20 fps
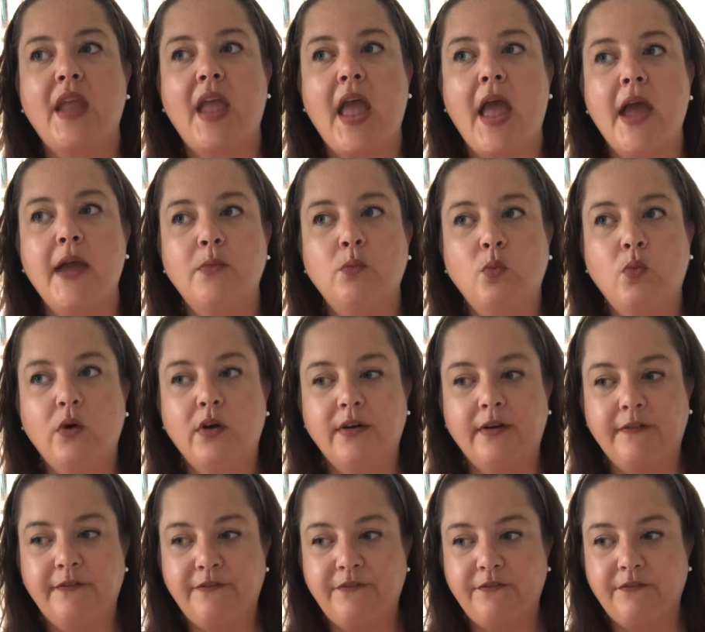and
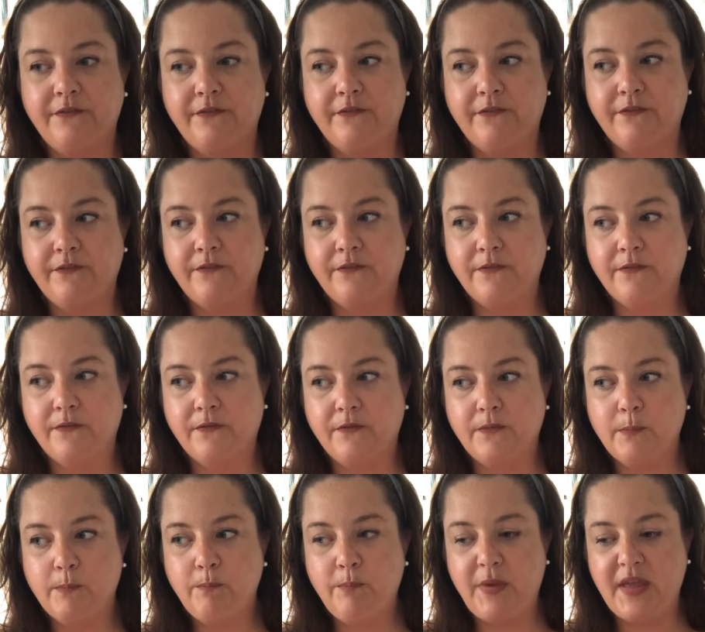will
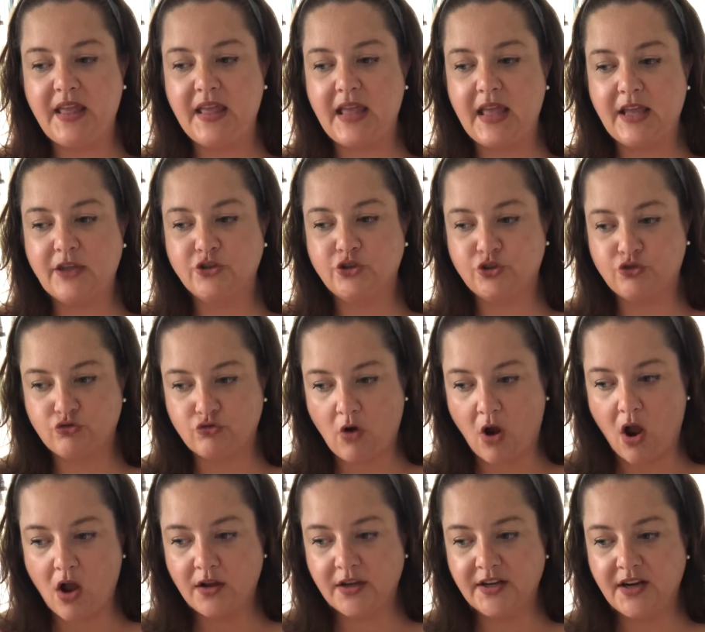be
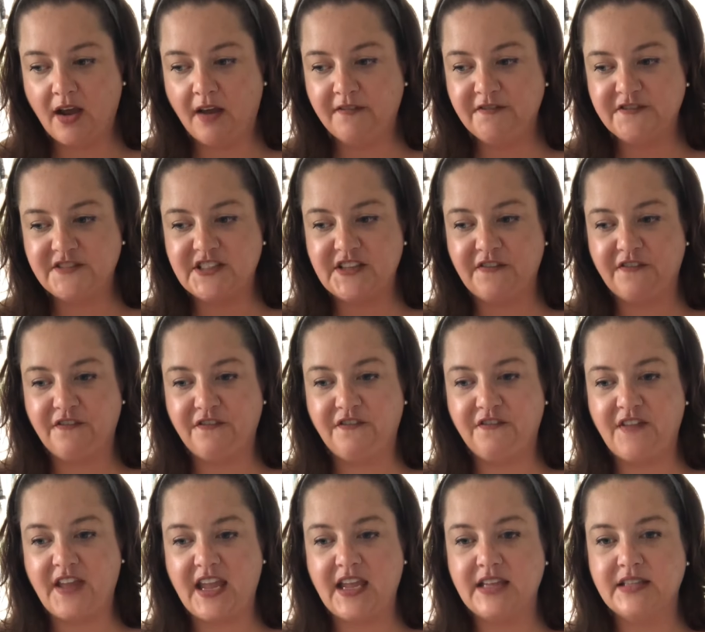strong enough to
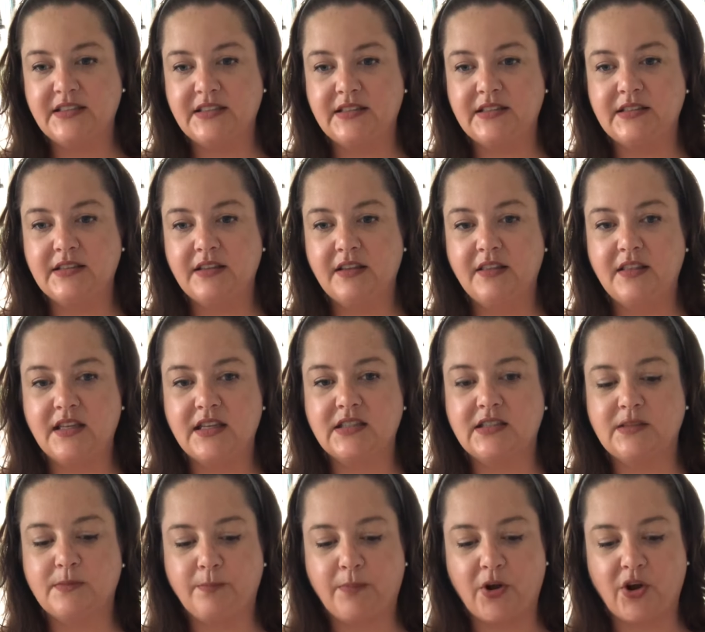face
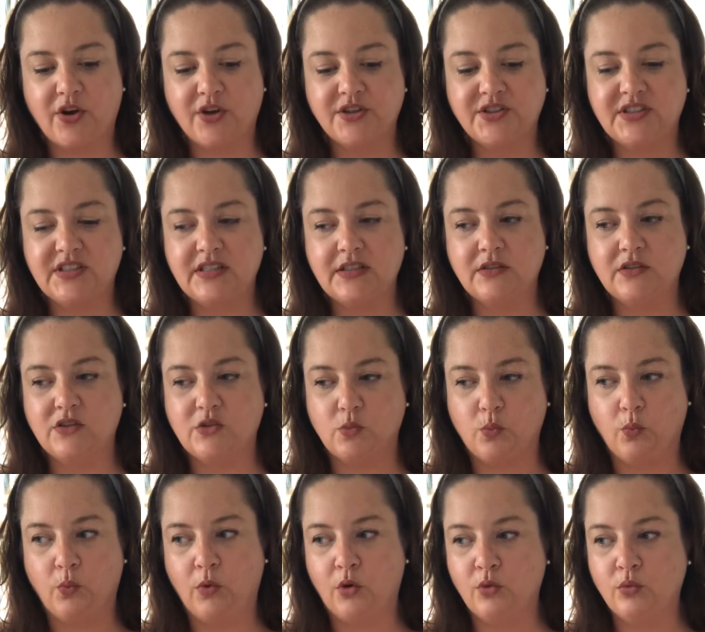this person's
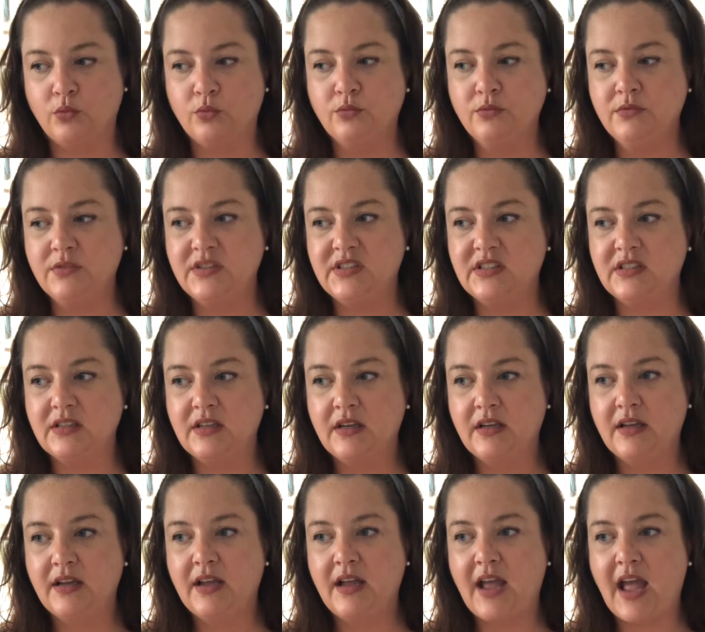wounds
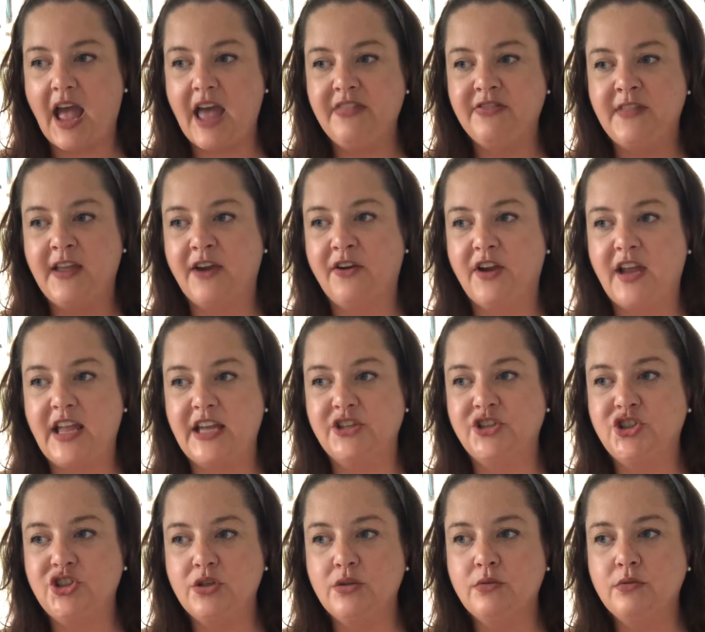and their
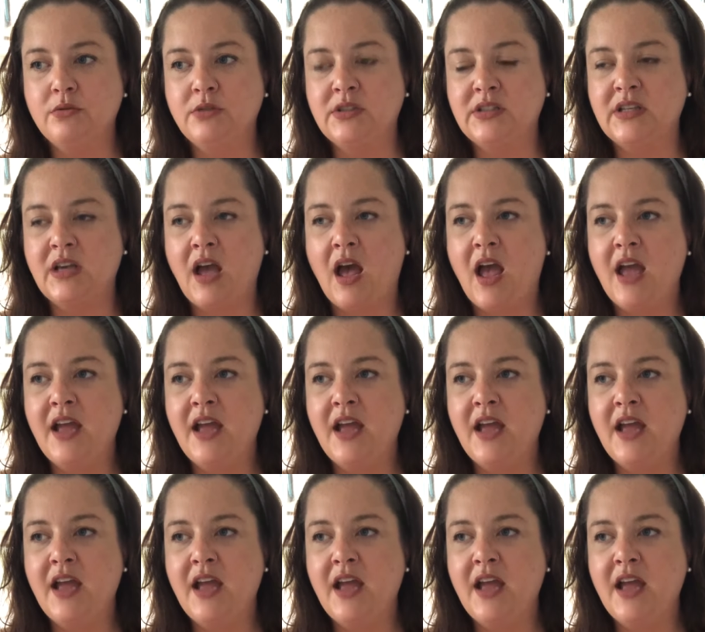issues.